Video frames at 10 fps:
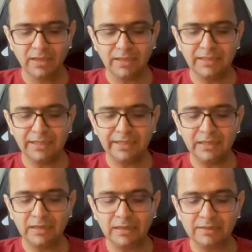In
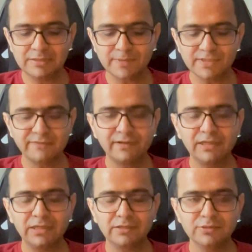India,
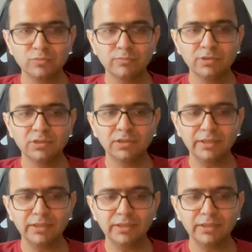specifically, consumer